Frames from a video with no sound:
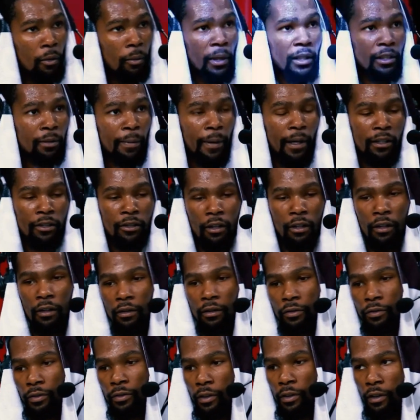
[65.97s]
what my spots are on
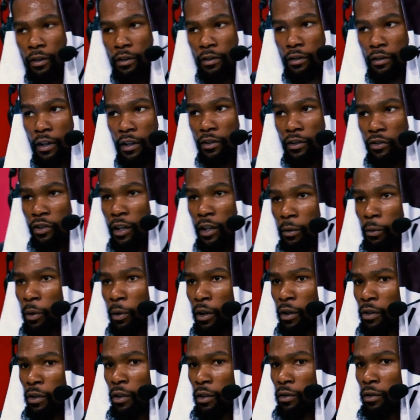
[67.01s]
the floor, so I just try to work
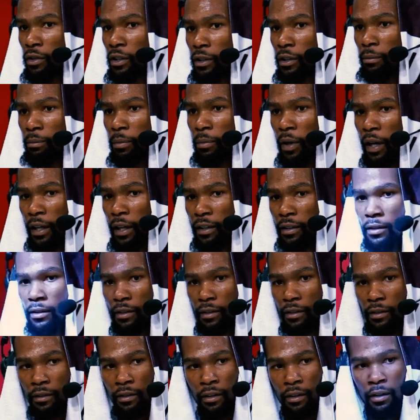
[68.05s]
on those in practice.
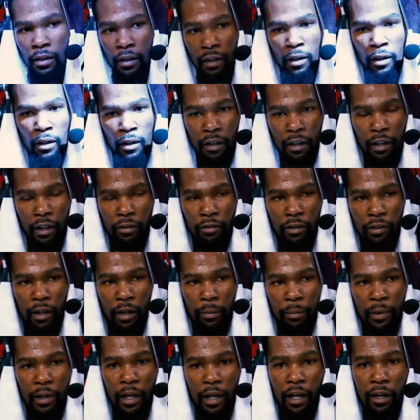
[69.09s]
And even though
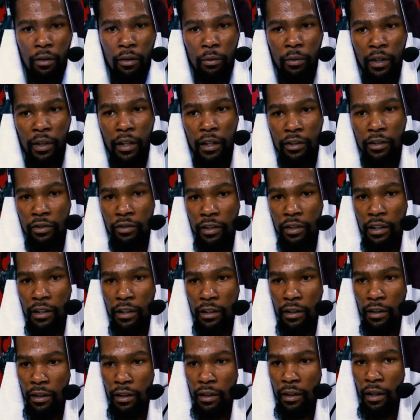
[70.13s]
I've been out with injury,
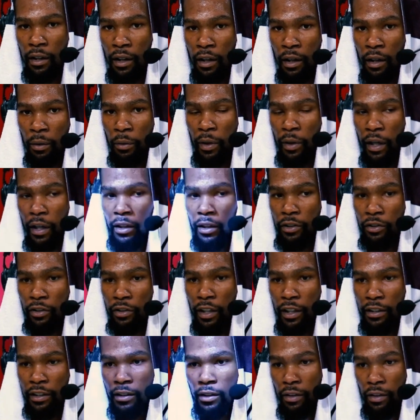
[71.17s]
with an injury,
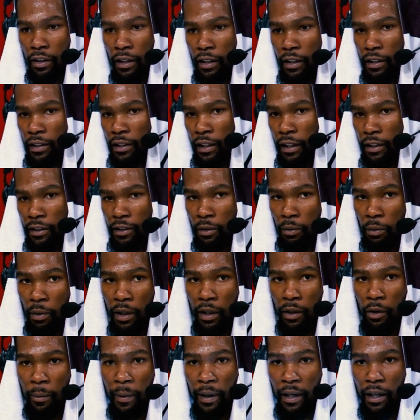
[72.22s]
I still get a chance to
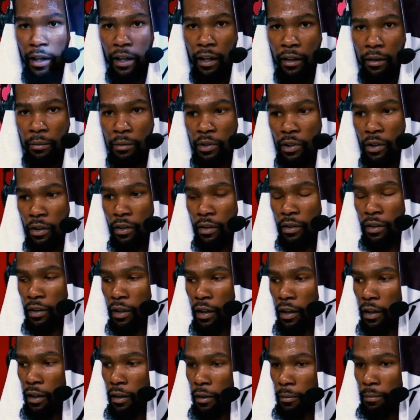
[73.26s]
work on my game. So
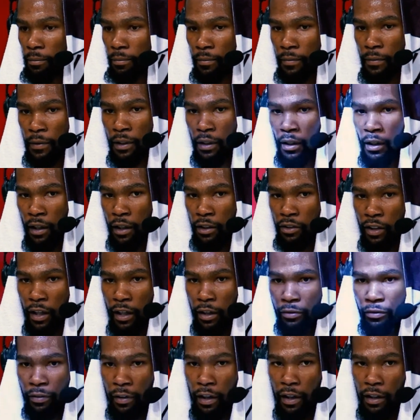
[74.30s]
um, try
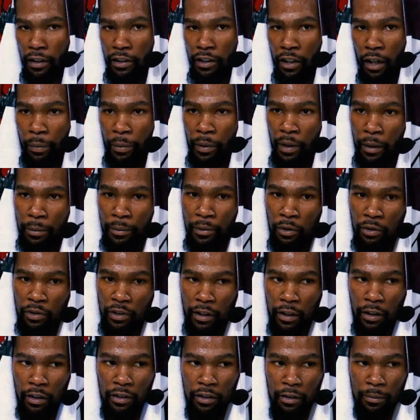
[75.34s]
to find, sharpen up those
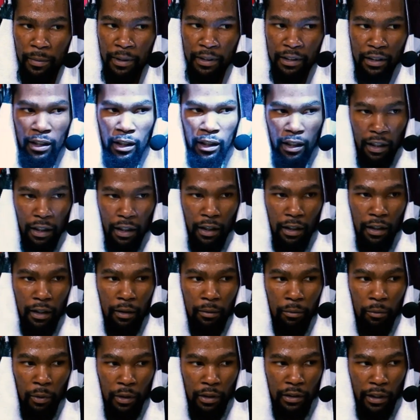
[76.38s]
skills as much as I can,
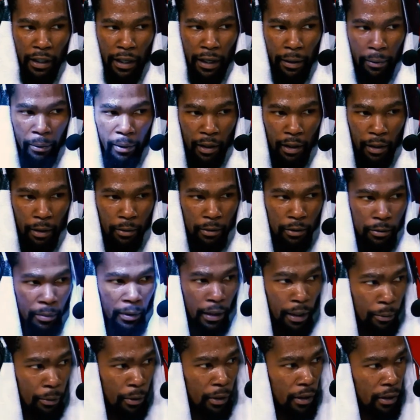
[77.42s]
and when the game comes, be
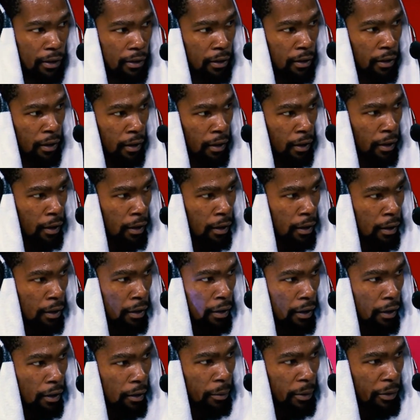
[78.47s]
able to,
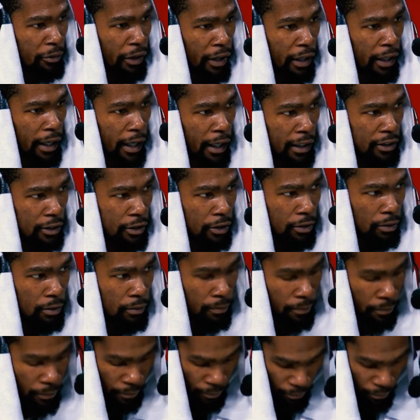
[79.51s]
you know, be ready to execute.